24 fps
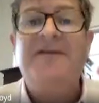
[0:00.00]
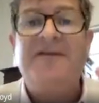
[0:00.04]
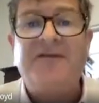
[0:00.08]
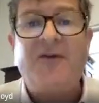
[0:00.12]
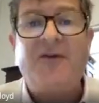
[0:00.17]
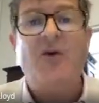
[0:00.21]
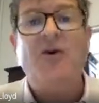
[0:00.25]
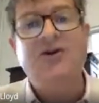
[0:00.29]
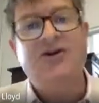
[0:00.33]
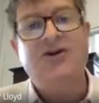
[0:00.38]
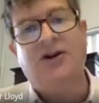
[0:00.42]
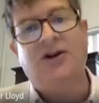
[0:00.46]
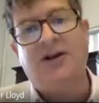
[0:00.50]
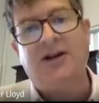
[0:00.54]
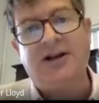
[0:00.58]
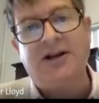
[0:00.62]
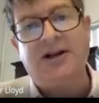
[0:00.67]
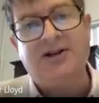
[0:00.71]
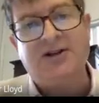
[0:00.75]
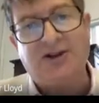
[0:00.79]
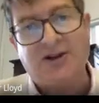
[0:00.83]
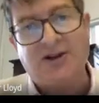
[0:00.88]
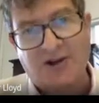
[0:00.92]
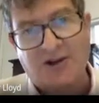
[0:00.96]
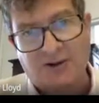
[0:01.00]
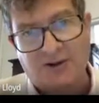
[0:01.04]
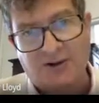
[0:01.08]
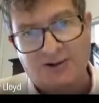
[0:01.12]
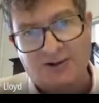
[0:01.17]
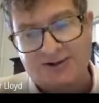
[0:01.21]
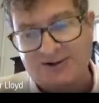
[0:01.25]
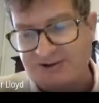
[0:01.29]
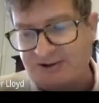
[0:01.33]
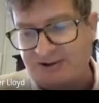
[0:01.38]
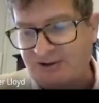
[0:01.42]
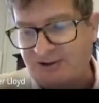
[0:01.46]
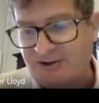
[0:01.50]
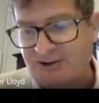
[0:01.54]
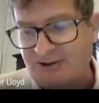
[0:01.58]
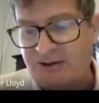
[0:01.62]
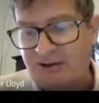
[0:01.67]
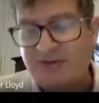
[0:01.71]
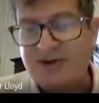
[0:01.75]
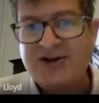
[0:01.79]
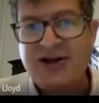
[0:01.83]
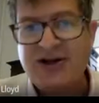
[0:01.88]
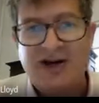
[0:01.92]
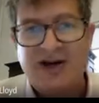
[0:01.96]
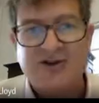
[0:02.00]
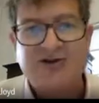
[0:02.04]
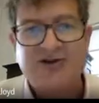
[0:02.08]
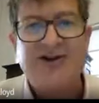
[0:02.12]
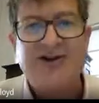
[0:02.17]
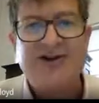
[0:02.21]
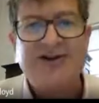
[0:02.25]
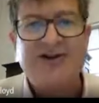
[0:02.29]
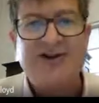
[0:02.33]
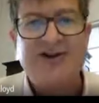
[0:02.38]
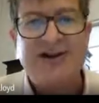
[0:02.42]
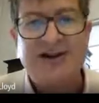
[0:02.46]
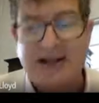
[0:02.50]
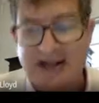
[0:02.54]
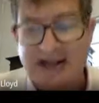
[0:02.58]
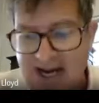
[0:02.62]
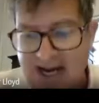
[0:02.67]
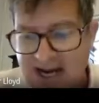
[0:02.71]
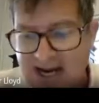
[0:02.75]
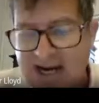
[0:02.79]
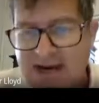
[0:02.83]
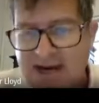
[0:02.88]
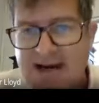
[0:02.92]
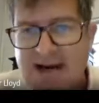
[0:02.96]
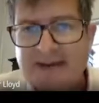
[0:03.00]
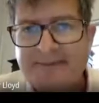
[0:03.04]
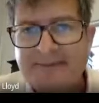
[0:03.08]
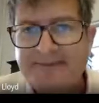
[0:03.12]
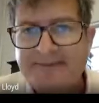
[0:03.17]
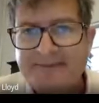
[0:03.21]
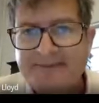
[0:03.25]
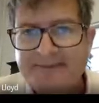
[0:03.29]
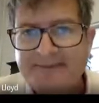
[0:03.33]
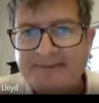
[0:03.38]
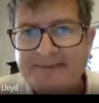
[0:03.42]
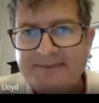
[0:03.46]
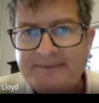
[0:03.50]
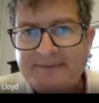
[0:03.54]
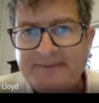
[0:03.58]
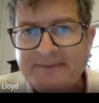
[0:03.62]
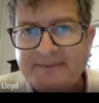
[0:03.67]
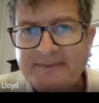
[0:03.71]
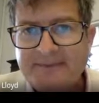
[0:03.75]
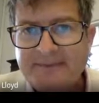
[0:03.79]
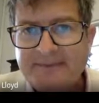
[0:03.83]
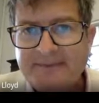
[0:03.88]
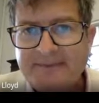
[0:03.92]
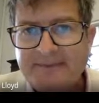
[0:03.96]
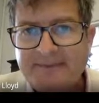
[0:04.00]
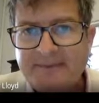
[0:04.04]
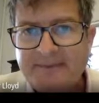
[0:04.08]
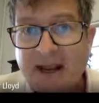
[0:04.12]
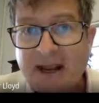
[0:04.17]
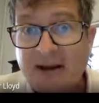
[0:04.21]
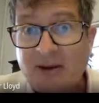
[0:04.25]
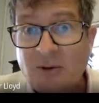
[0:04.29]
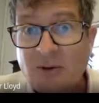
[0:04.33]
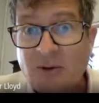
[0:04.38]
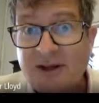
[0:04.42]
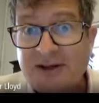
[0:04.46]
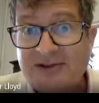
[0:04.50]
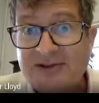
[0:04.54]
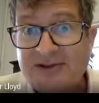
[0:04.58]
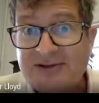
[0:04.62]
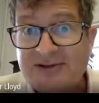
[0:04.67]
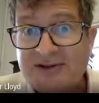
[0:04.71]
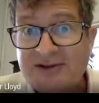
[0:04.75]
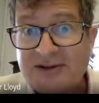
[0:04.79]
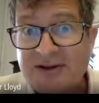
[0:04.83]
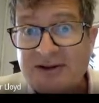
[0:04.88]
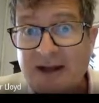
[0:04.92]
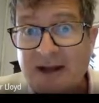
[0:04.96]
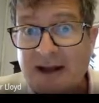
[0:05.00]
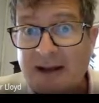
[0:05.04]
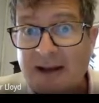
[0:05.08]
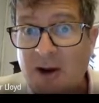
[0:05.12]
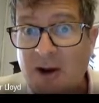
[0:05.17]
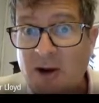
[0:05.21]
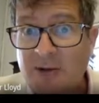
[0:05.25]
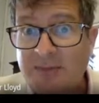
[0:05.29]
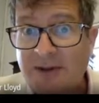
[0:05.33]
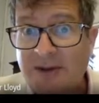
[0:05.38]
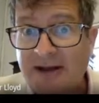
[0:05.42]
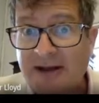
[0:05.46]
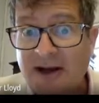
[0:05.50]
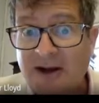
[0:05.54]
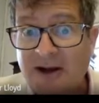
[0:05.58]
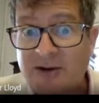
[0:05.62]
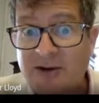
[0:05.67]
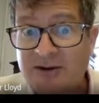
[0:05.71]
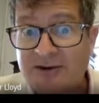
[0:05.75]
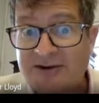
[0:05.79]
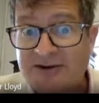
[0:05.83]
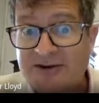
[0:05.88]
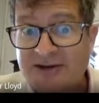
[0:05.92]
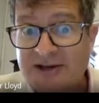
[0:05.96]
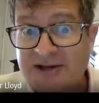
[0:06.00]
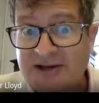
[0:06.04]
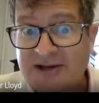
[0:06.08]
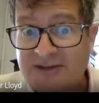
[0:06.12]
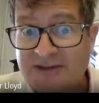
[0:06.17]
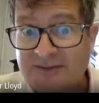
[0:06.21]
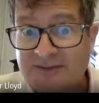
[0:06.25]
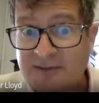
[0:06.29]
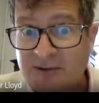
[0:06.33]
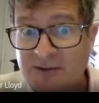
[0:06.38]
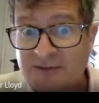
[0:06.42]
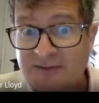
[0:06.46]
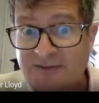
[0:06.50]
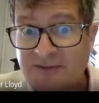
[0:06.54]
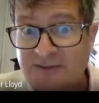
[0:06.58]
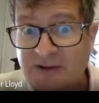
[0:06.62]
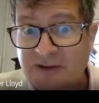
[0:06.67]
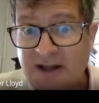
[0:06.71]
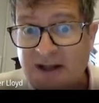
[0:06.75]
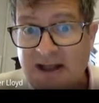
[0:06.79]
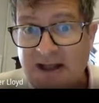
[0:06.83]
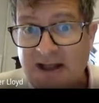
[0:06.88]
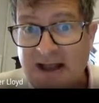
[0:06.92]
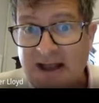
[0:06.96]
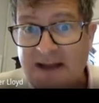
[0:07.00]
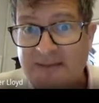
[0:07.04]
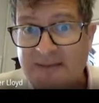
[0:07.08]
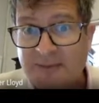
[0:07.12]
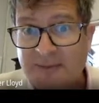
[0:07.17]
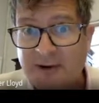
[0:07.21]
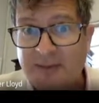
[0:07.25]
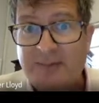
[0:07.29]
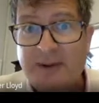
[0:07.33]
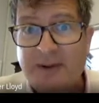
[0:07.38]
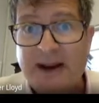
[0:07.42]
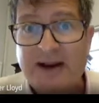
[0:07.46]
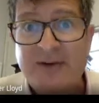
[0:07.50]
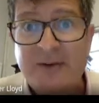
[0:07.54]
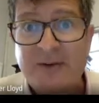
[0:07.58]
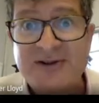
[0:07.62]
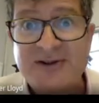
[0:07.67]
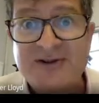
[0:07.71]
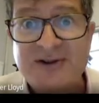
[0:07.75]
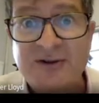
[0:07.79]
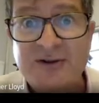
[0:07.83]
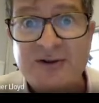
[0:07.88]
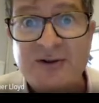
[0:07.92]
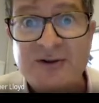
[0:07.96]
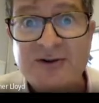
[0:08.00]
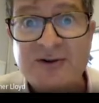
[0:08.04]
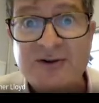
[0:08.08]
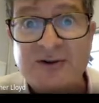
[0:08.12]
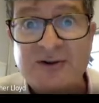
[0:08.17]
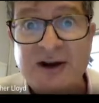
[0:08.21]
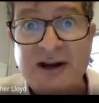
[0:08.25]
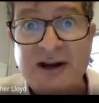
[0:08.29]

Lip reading: fortunately she told us she was interested in penguins. And I'm hoping now you can see some beautiful emperor penguins on your screen.